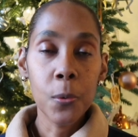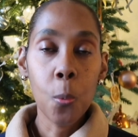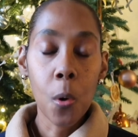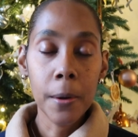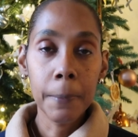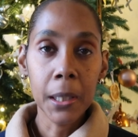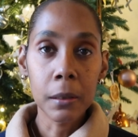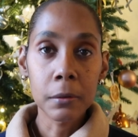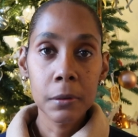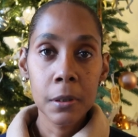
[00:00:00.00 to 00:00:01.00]
with one
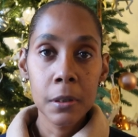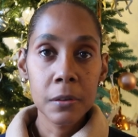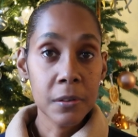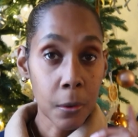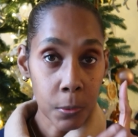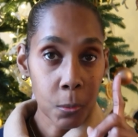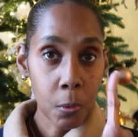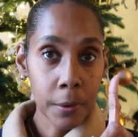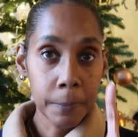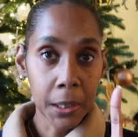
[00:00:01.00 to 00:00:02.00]
meal. Start with
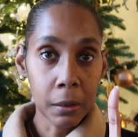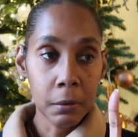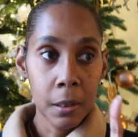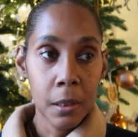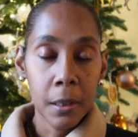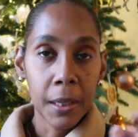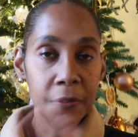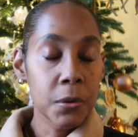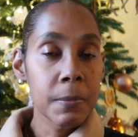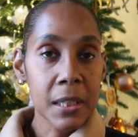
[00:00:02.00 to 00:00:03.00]
one meal.
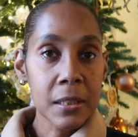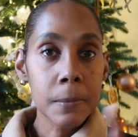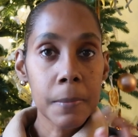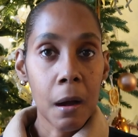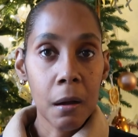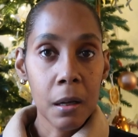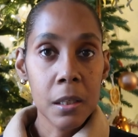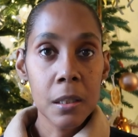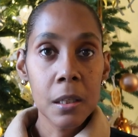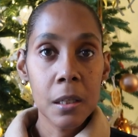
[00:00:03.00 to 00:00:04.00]
If you mess up
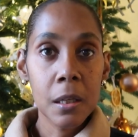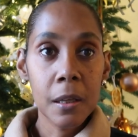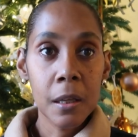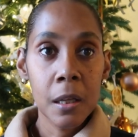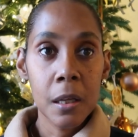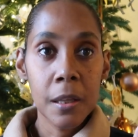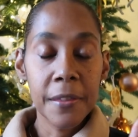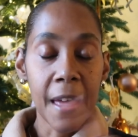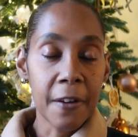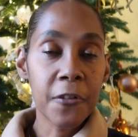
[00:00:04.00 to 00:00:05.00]
on
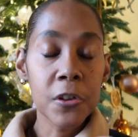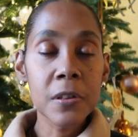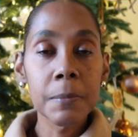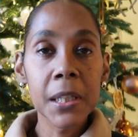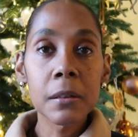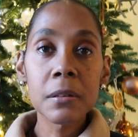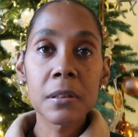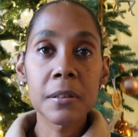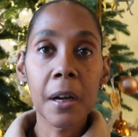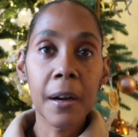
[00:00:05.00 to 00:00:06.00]
that first meal,
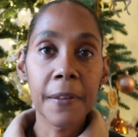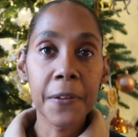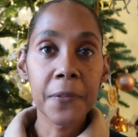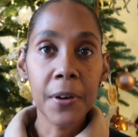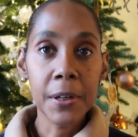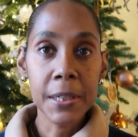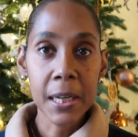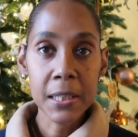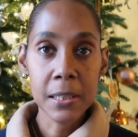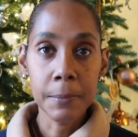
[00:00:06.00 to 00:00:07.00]
start at the very
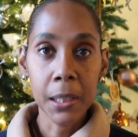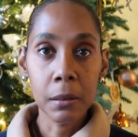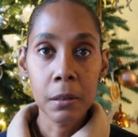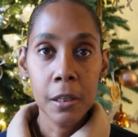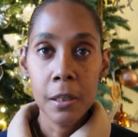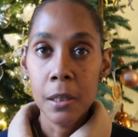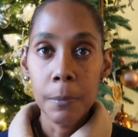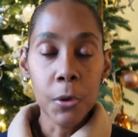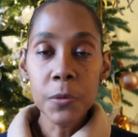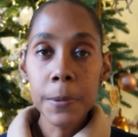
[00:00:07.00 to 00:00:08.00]
next meal
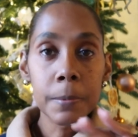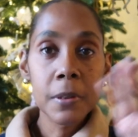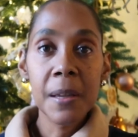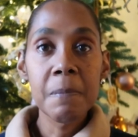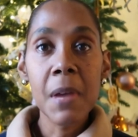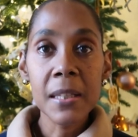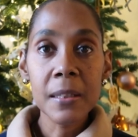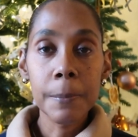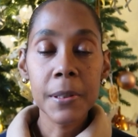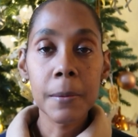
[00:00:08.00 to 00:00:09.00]
most people they
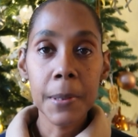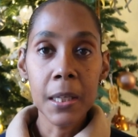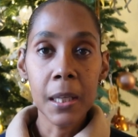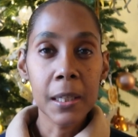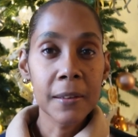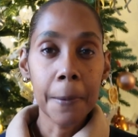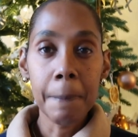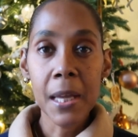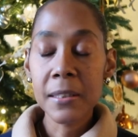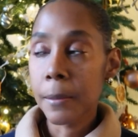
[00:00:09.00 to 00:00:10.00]
mess up in the beginning they
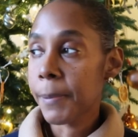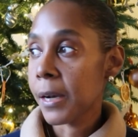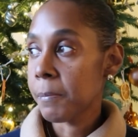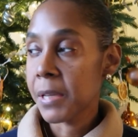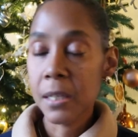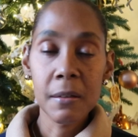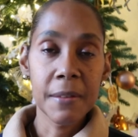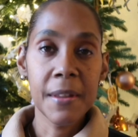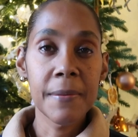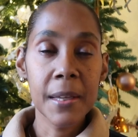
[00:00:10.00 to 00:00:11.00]
mess up at a meal
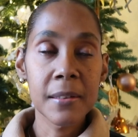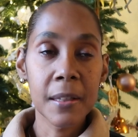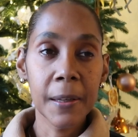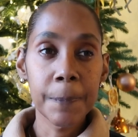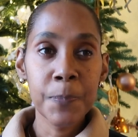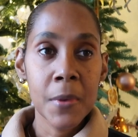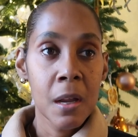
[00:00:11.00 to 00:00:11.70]
and then they say